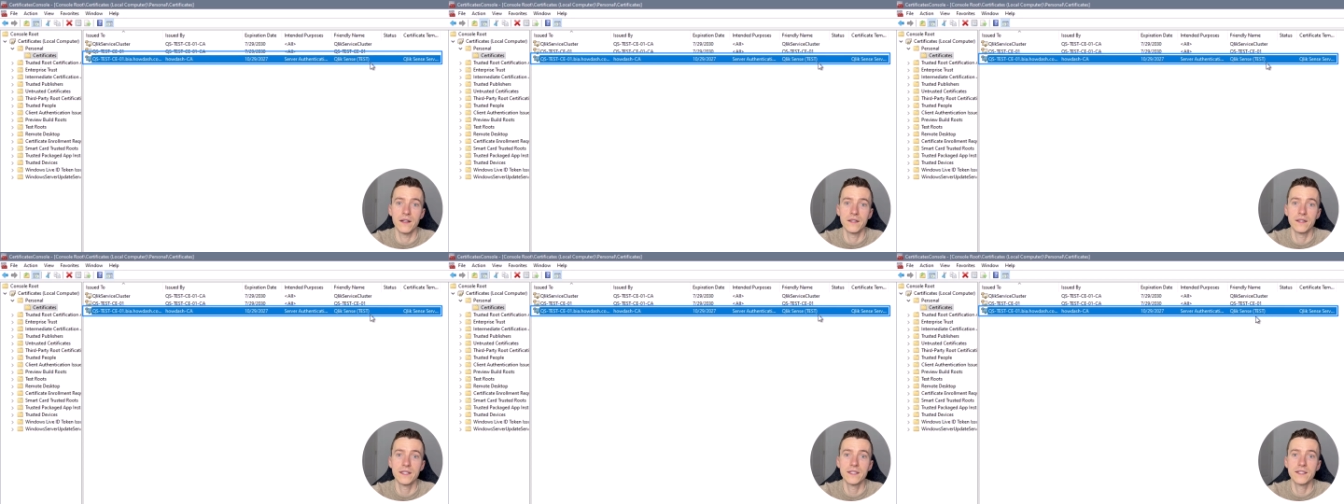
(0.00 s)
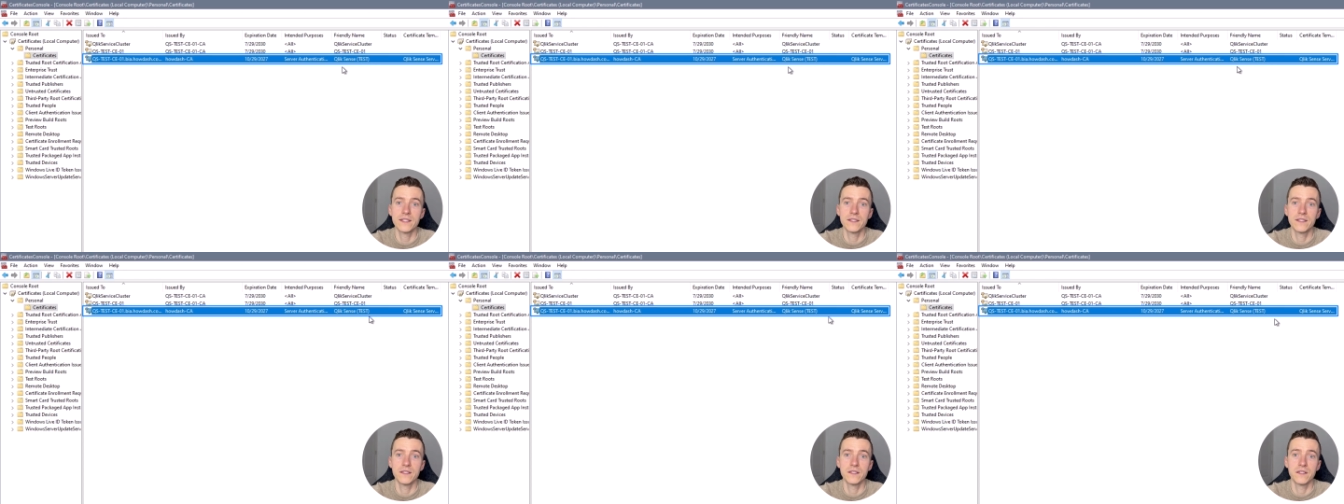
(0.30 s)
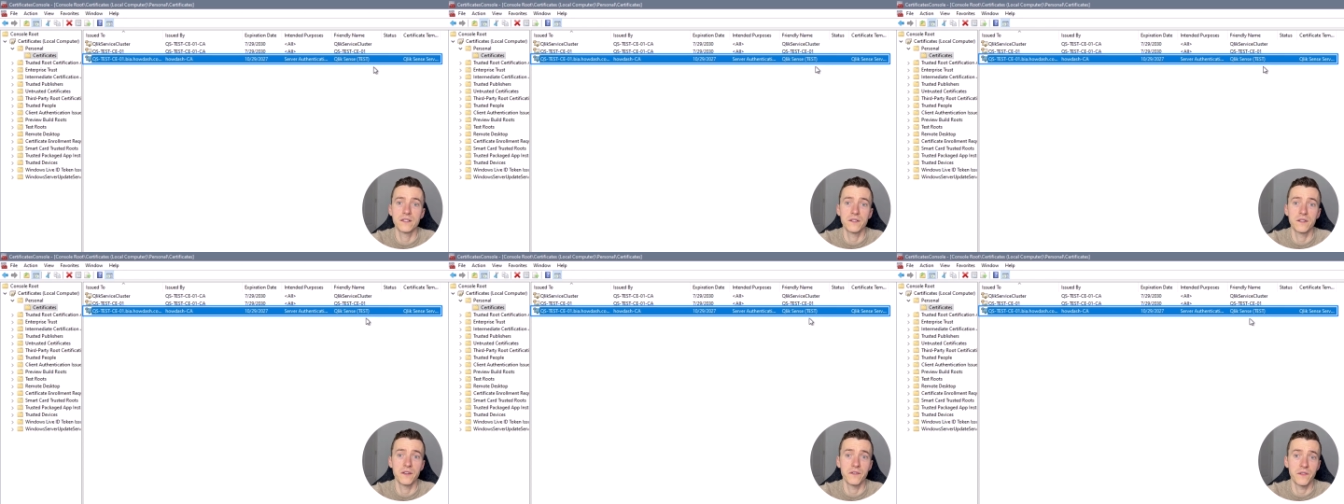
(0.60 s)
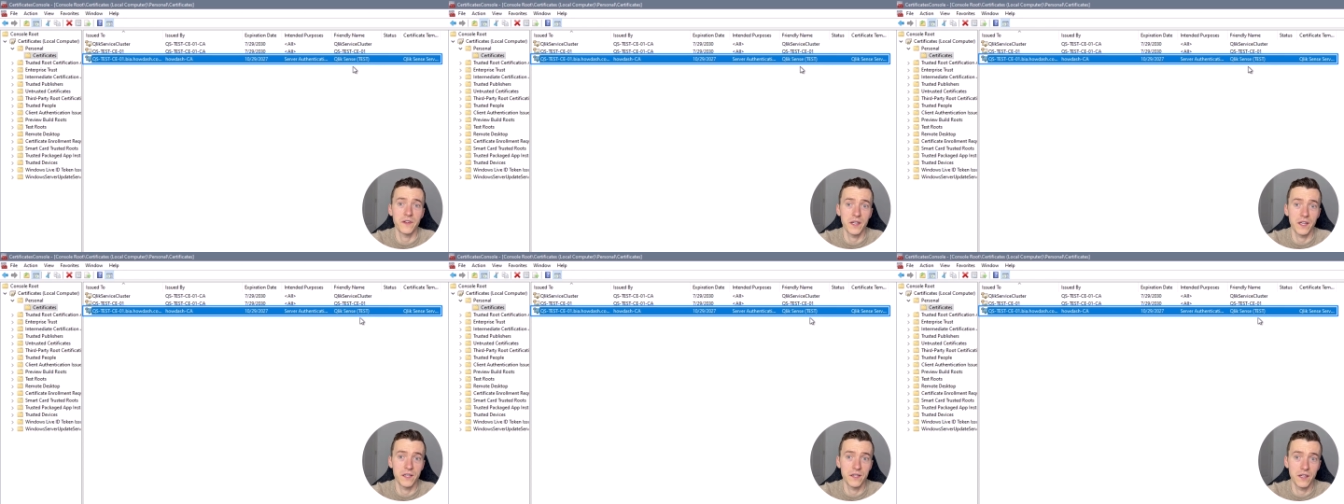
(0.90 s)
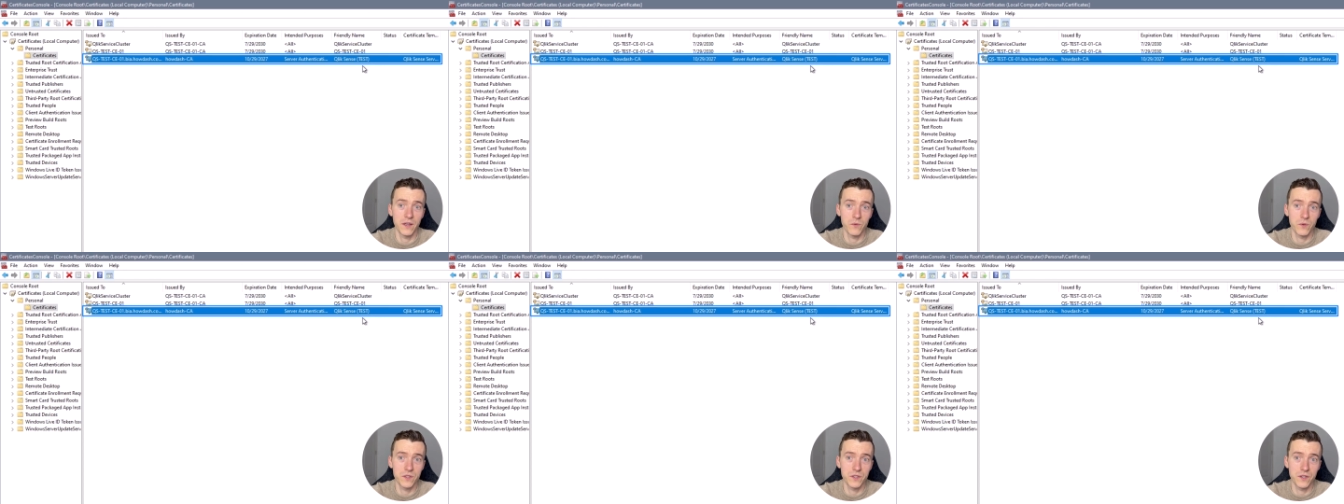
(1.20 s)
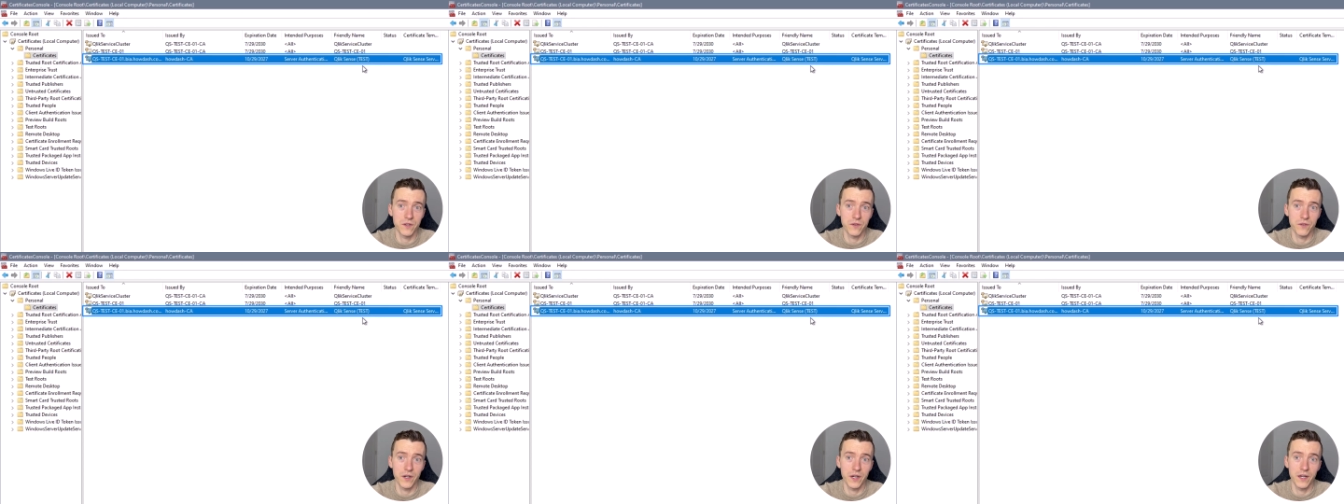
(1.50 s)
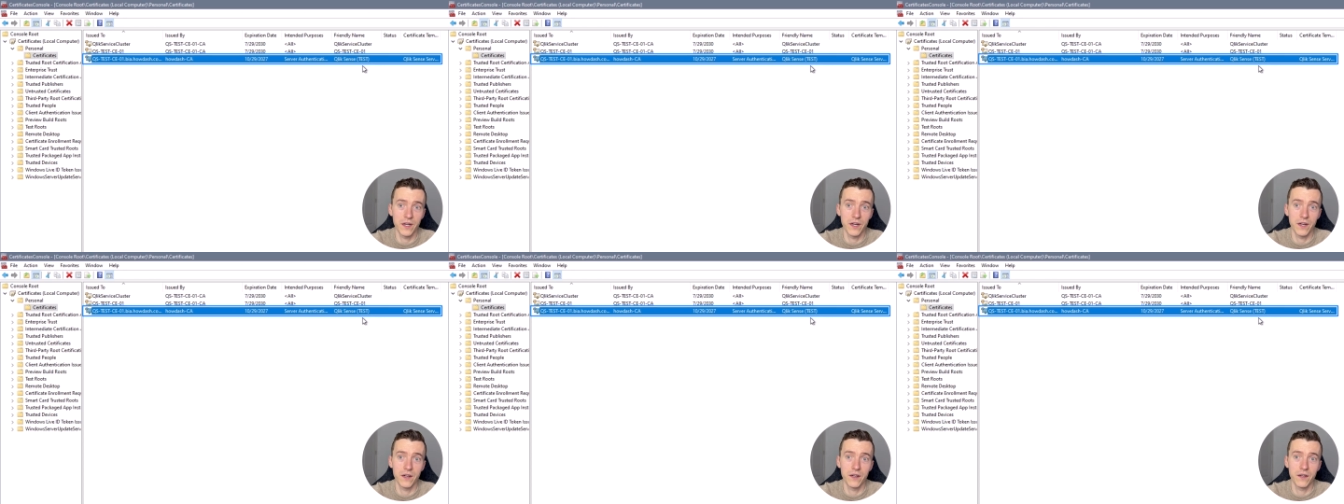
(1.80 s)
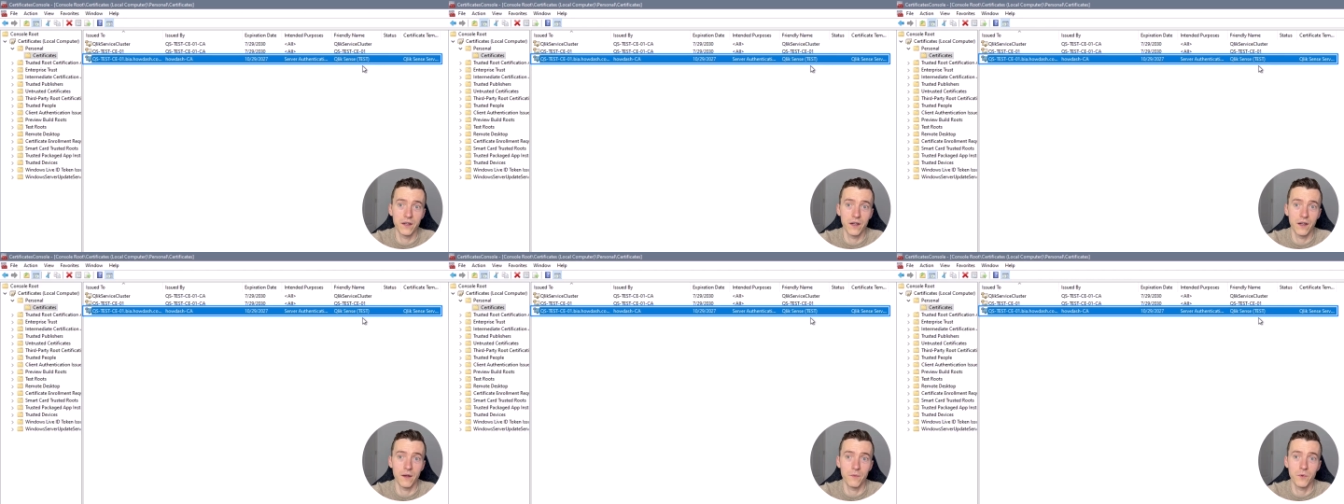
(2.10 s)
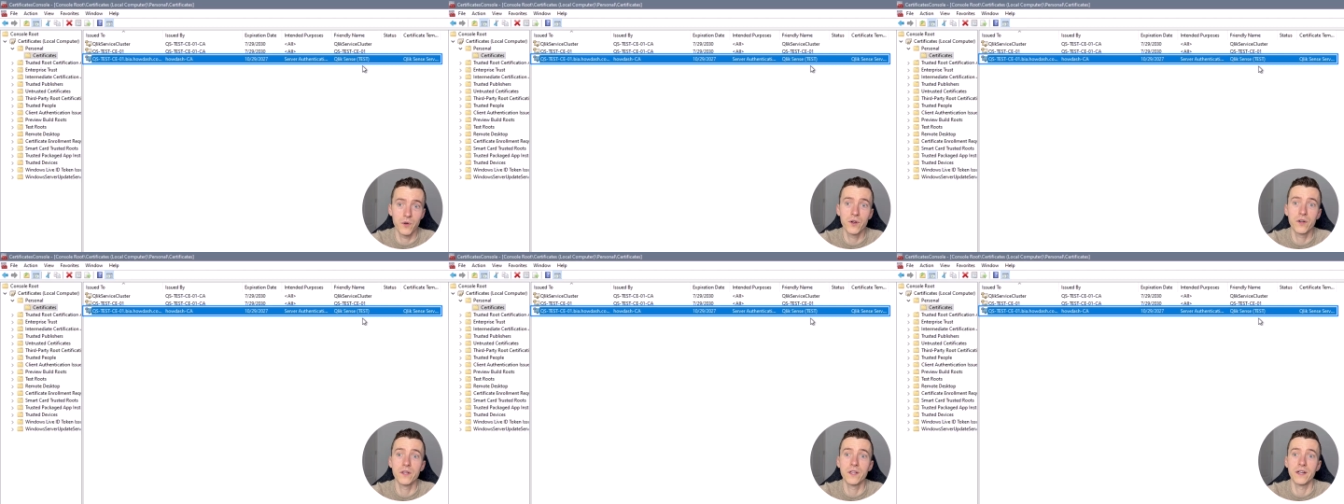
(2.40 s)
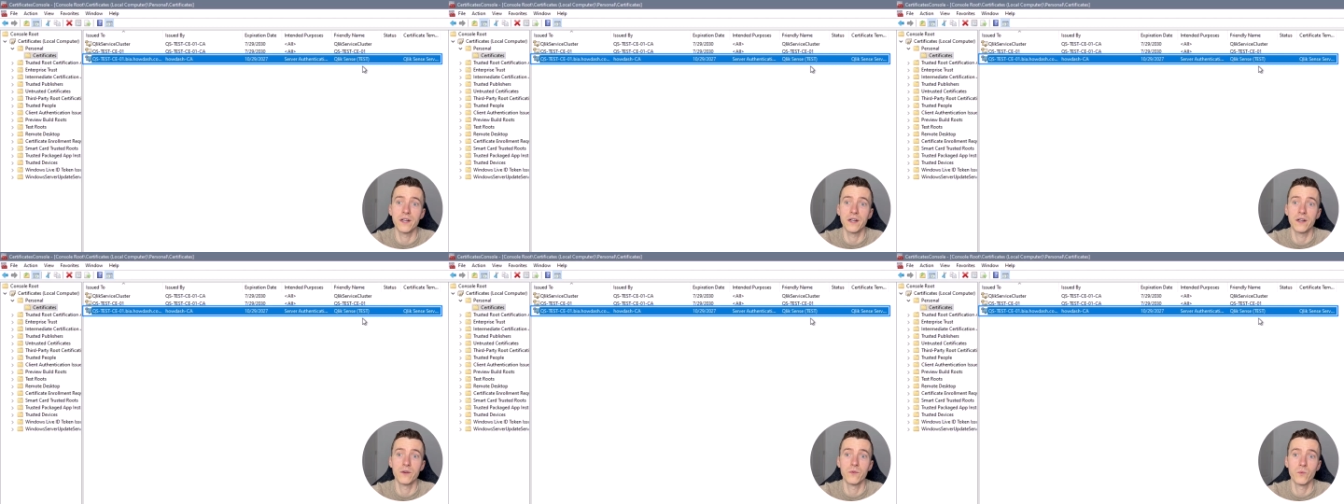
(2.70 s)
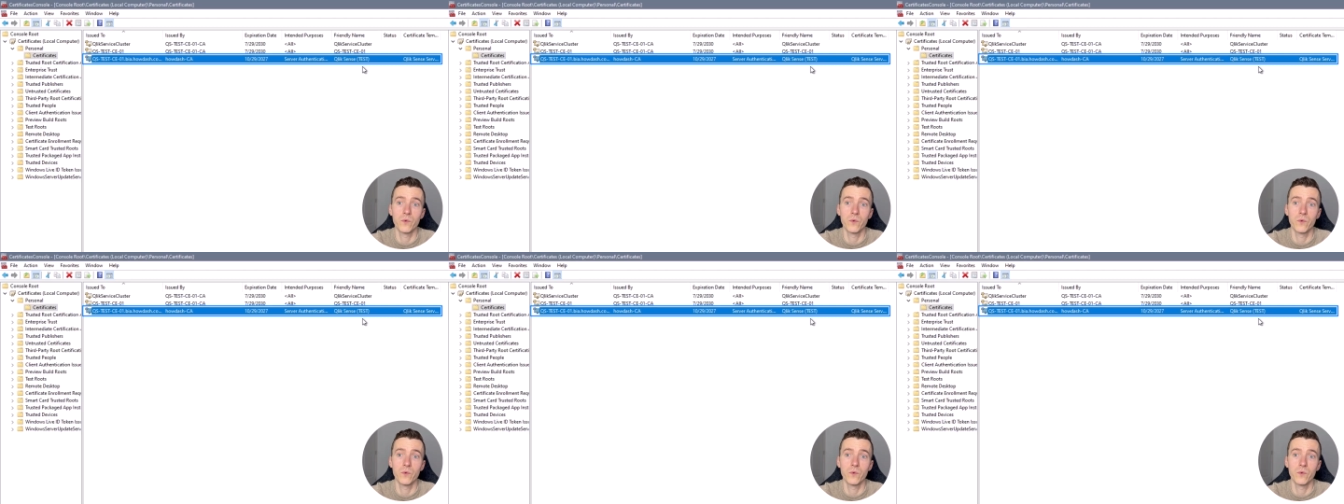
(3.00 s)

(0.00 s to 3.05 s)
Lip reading: this is a certificate that was generated earlier